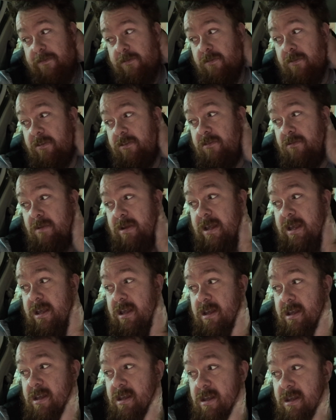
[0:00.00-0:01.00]
something to eat
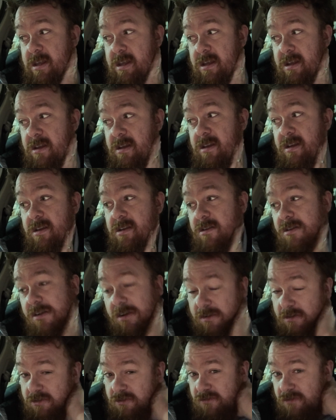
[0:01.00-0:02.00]

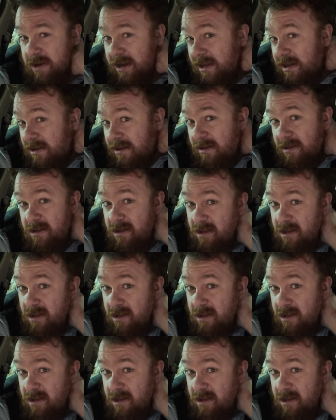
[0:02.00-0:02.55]
or a drink,